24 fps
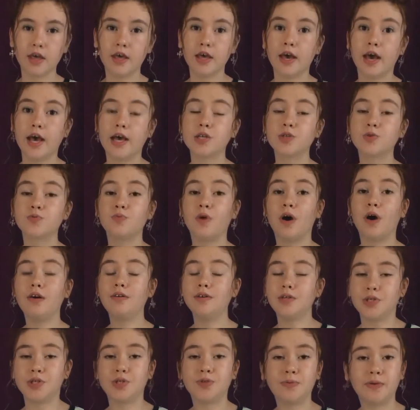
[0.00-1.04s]
As well
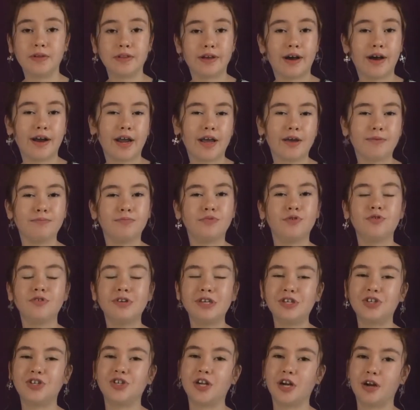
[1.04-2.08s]
as doing that, please
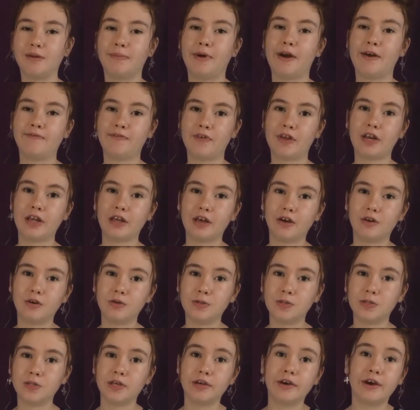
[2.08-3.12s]
share my videos.